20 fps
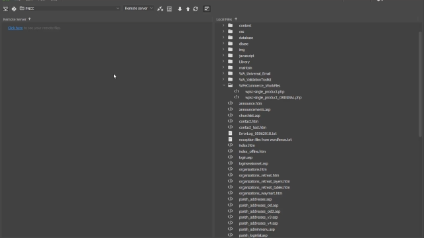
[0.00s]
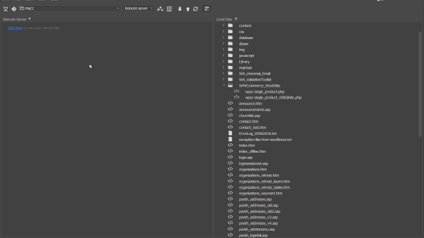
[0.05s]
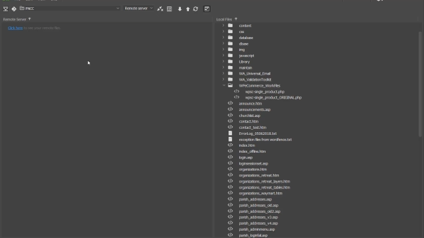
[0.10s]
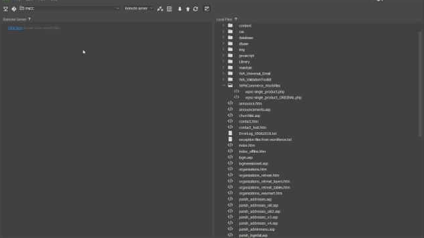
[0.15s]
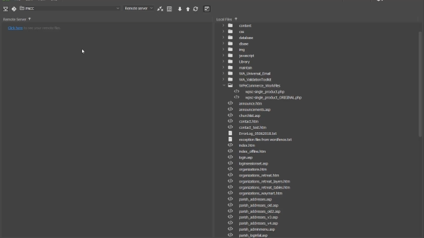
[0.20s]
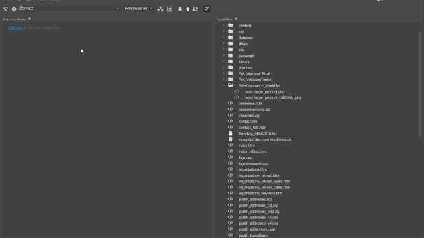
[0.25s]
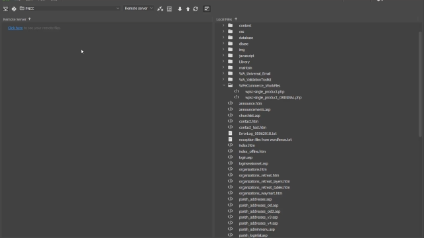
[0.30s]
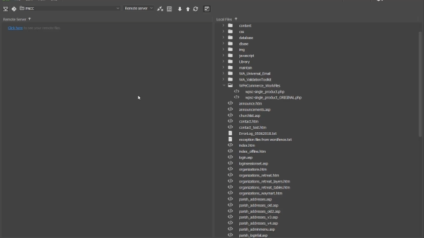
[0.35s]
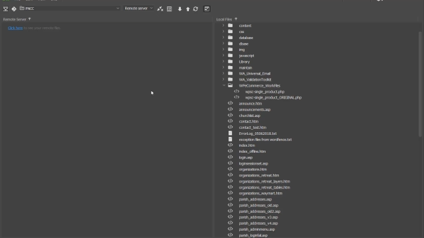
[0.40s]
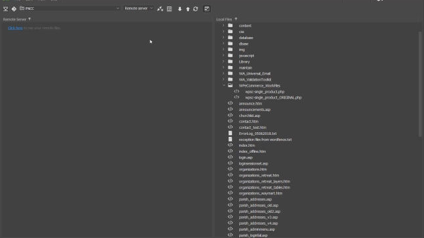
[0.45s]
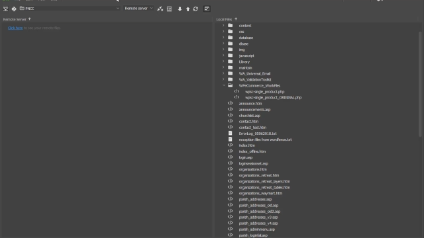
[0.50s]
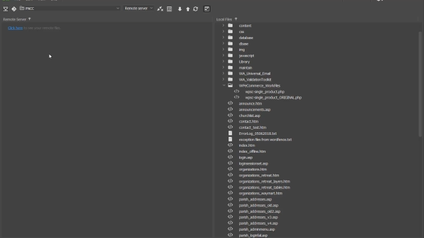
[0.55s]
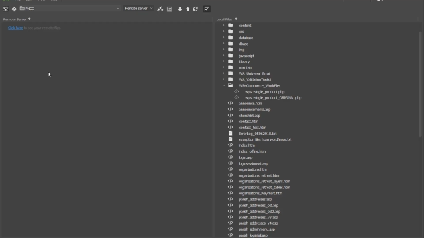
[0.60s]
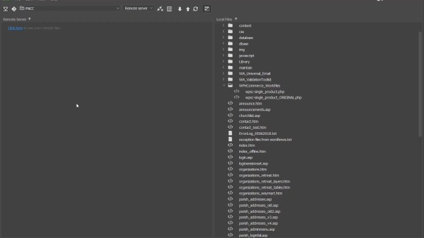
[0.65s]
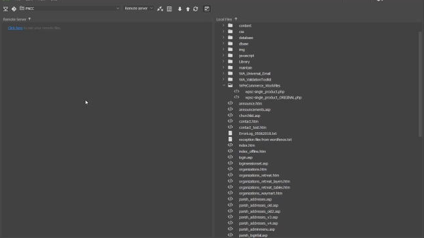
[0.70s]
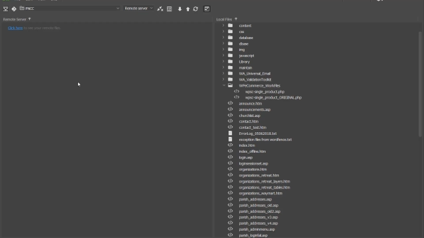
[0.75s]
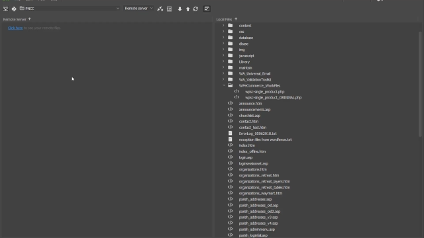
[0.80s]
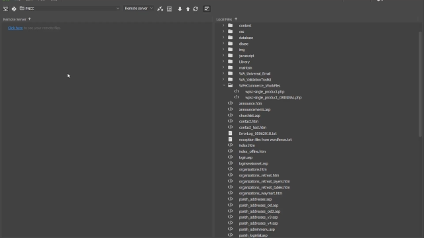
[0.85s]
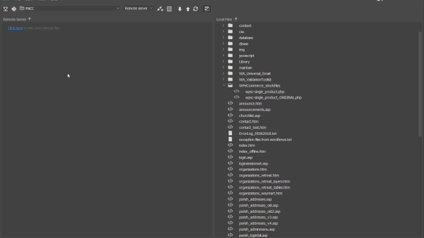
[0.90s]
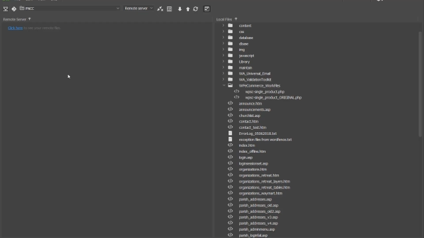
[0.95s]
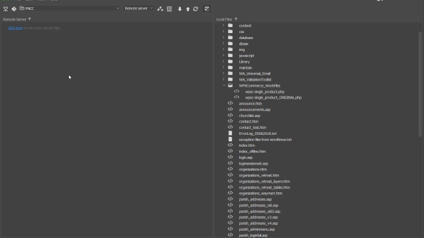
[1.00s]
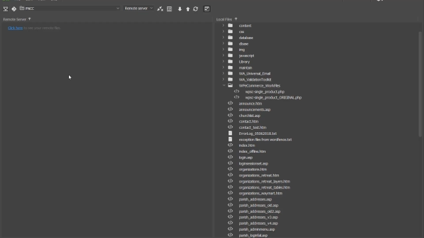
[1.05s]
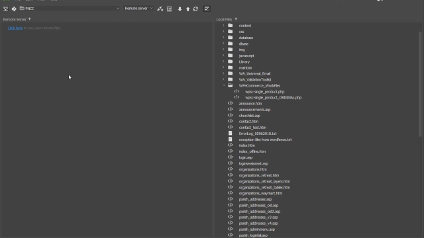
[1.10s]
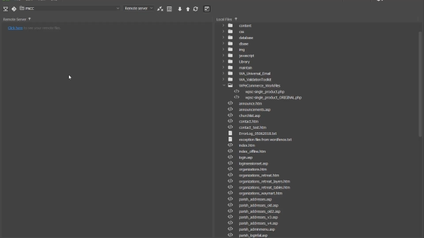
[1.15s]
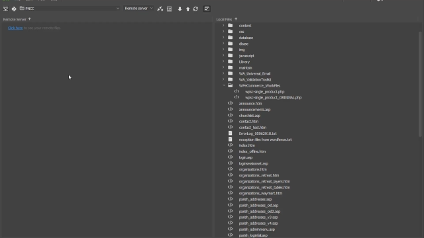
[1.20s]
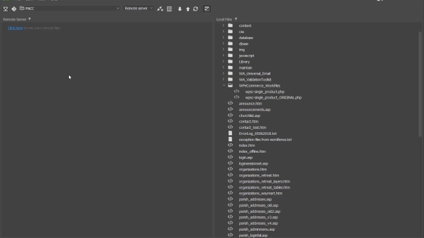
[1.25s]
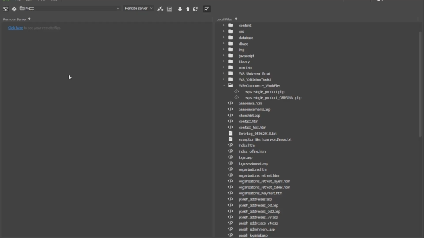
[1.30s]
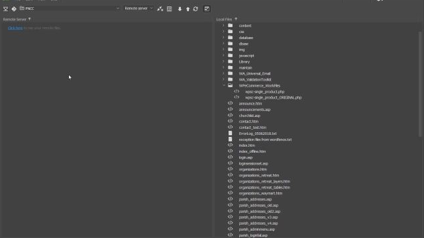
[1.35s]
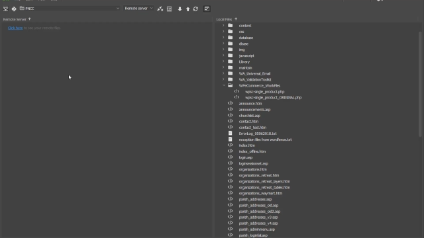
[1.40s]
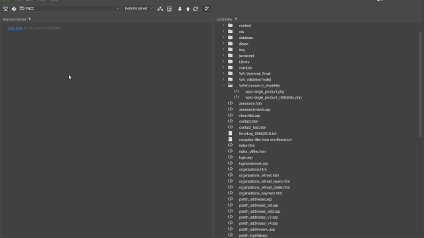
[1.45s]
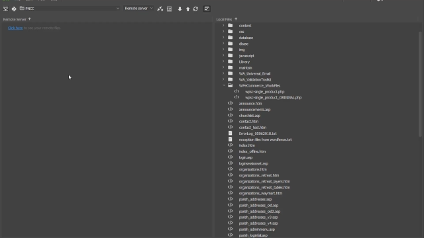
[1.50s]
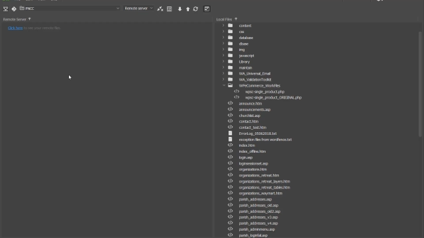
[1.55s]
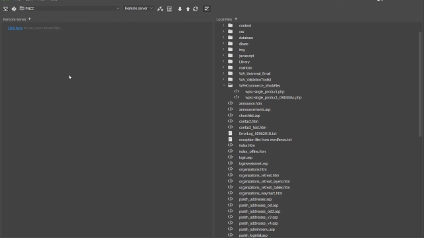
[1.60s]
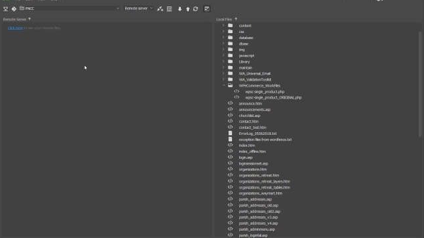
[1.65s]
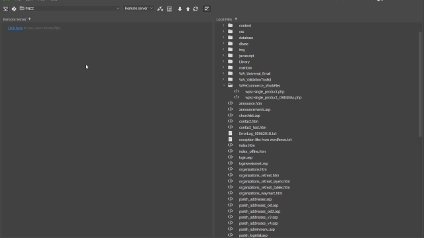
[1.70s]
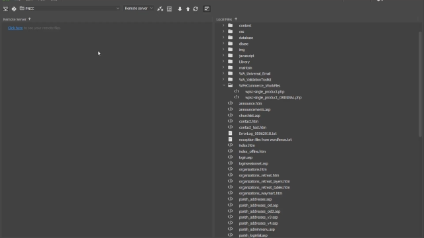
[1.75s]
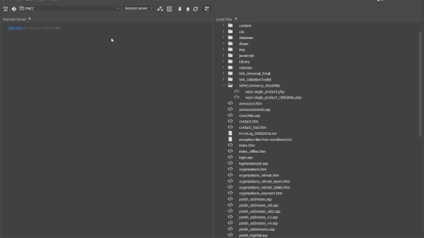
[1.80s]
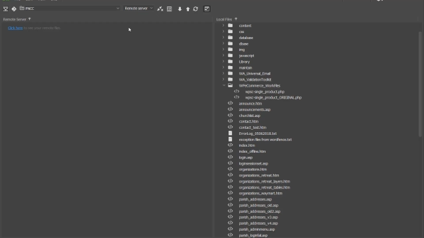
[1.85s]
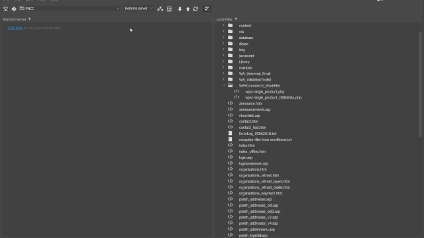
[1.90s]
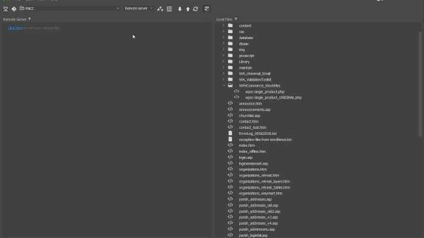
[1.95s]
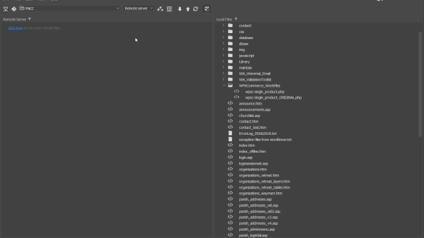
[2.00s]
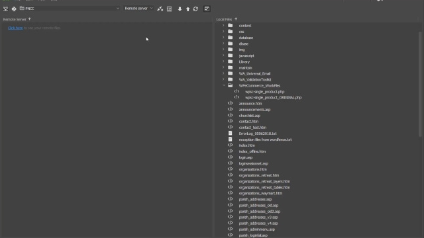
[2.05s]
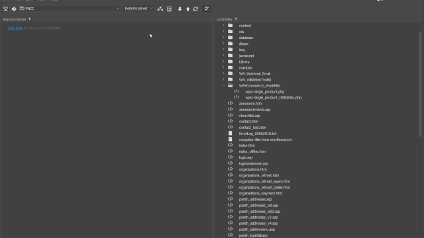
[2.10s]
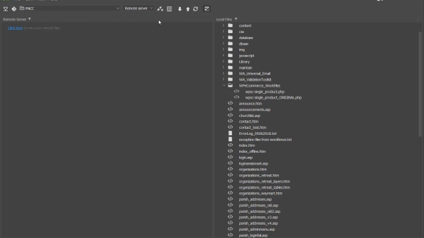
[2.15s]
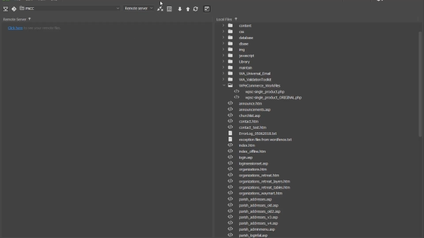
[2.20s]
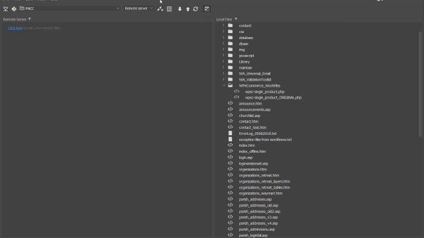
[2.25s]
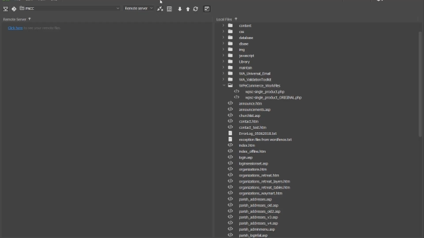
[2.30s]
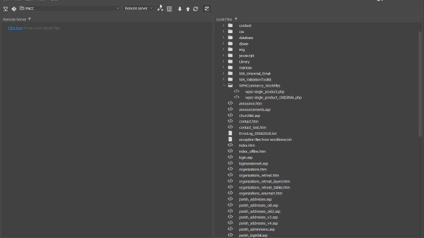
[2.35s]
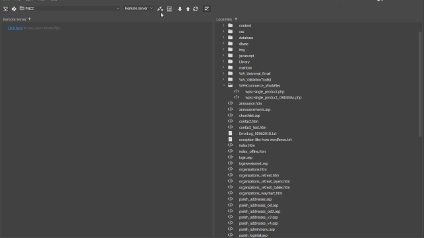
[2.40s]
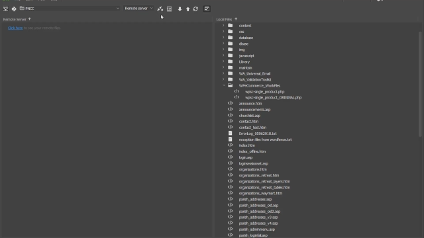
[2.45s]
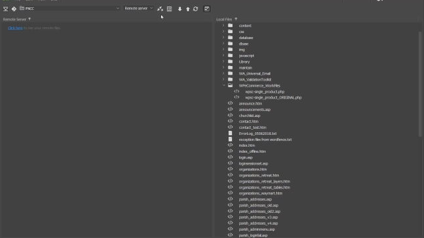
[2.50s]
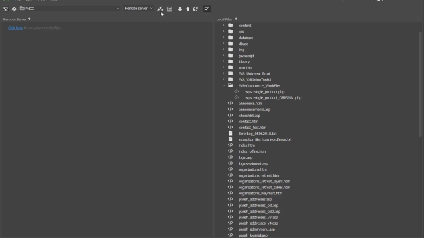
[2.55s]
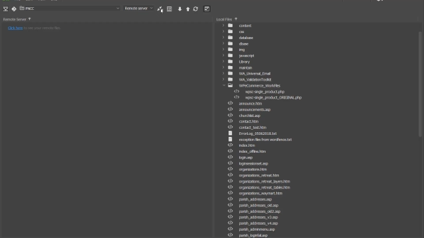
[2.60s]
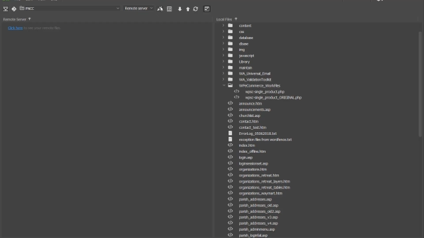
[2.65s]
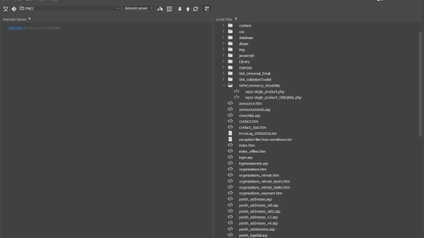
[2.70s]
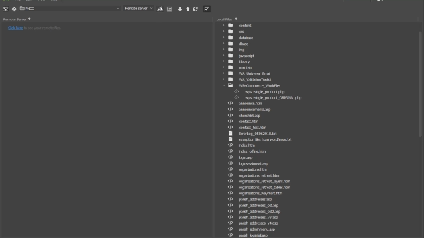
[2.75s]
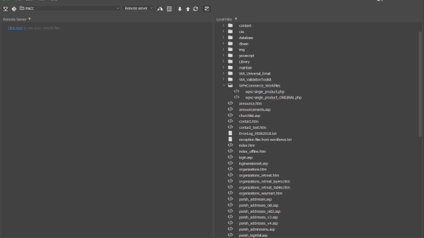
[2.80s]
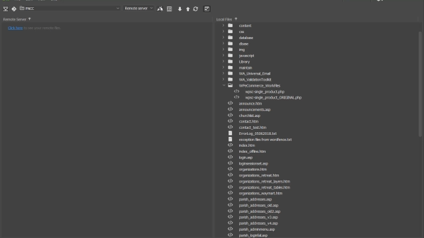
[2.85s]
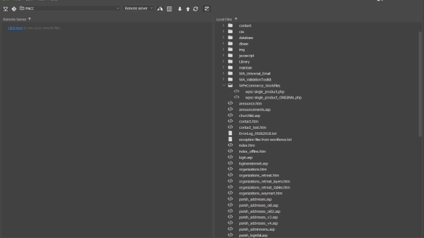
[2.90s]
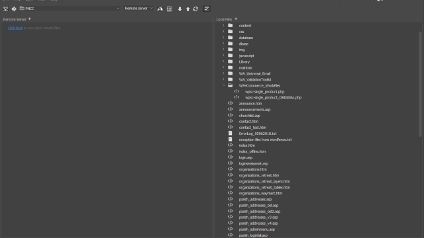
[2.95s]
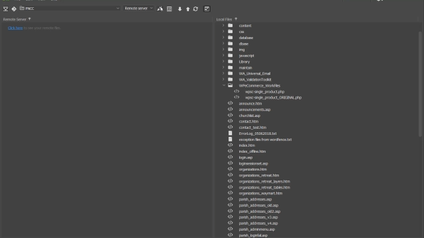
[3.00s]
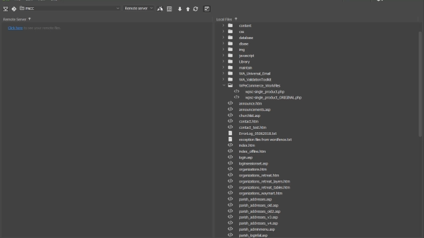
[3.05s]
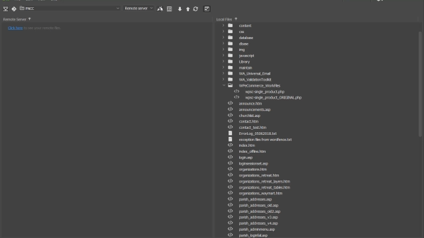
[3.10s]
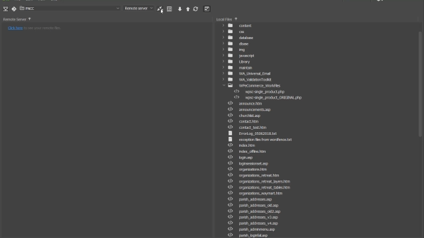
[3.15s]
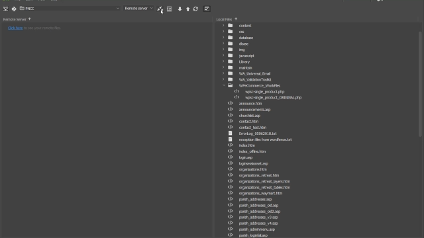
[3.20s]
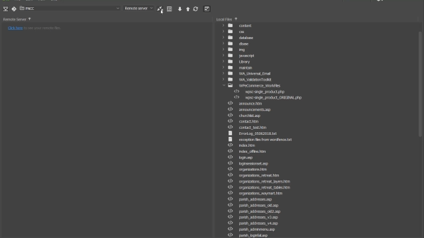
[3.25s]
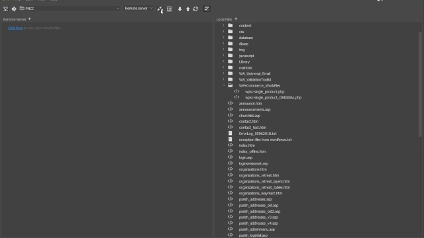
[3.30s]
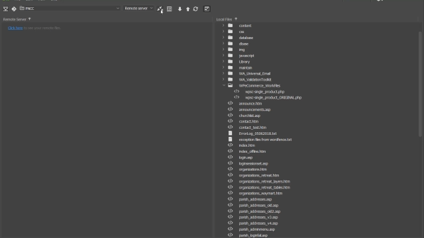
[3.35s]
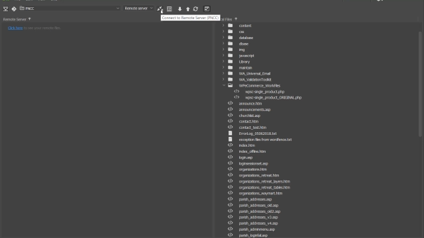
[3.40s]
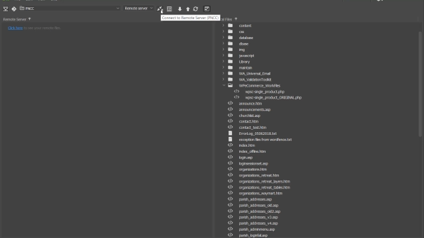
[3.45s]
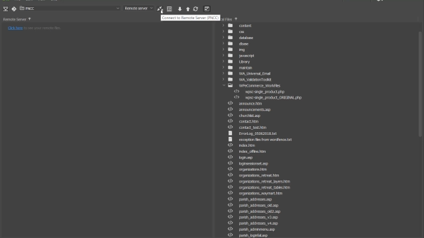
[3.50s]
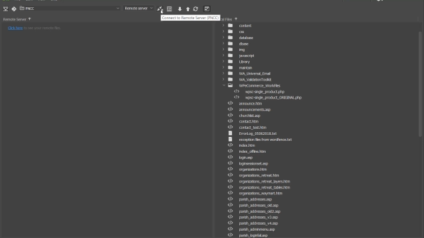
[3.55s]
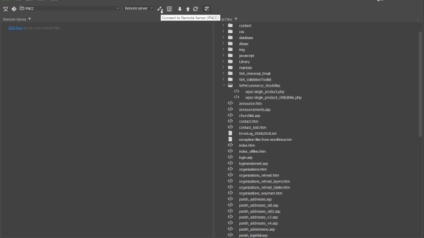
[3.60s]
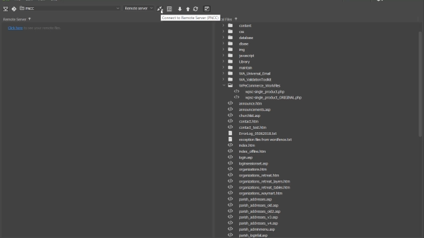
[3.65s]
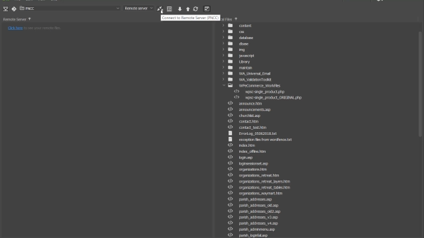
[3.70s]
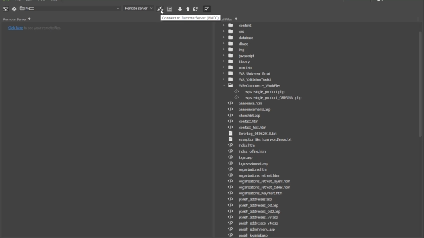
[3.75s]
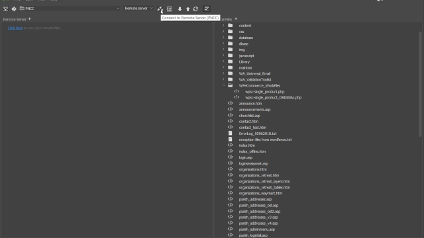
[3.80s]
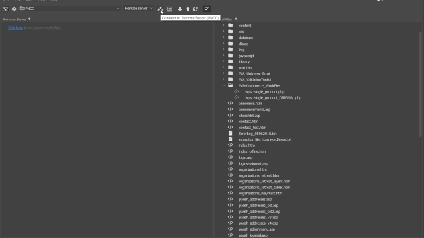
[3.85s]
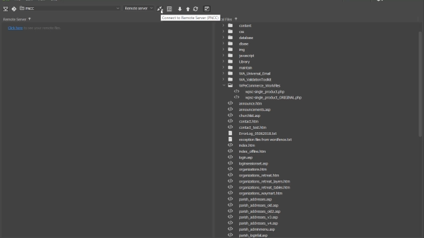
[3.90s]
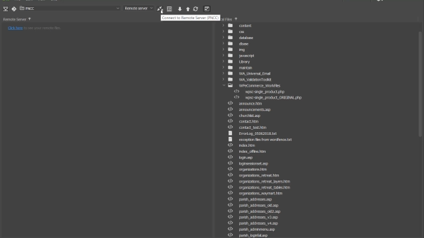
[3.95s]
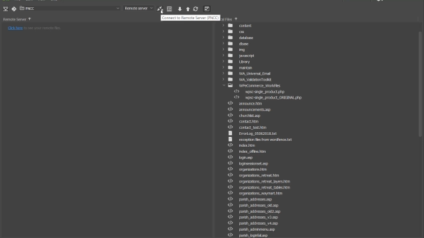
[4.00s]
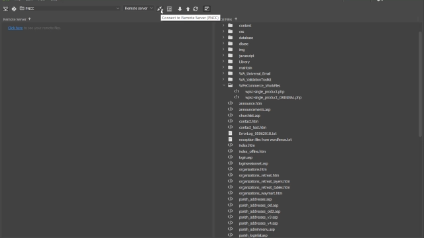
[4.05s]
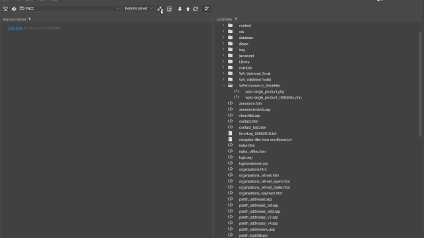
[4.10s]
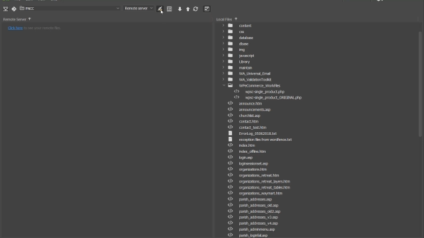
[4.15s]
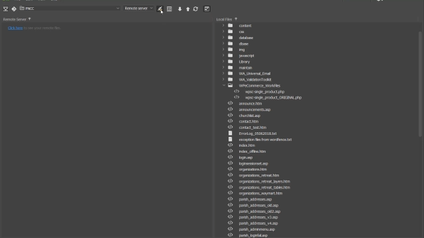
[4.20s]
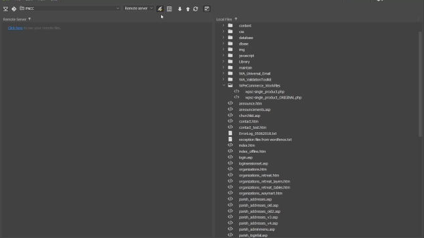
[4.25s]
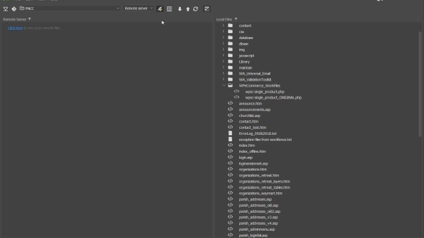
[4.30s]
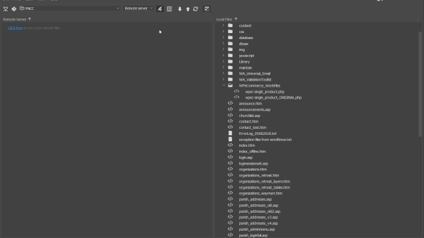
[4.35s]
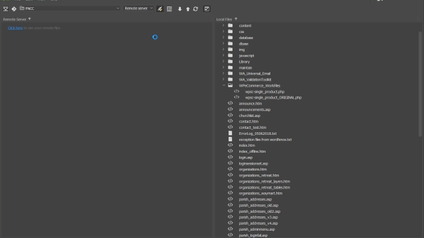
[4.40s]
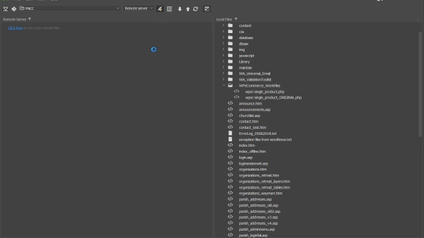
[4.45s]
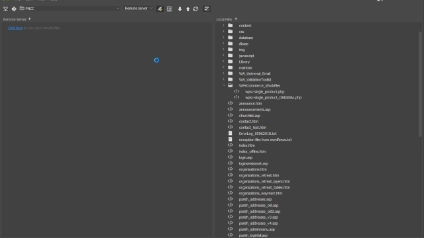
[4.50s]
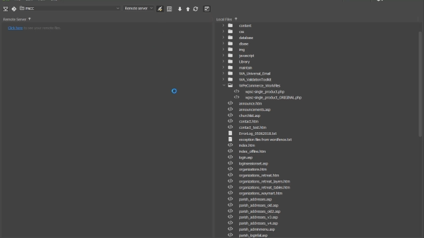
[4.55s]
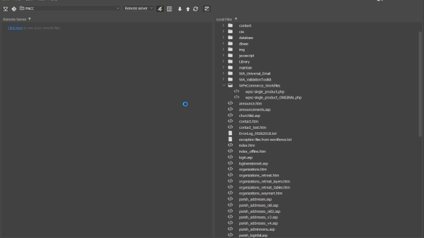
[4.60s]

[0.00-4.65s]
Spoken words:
No face is visible, so there are no lips to read.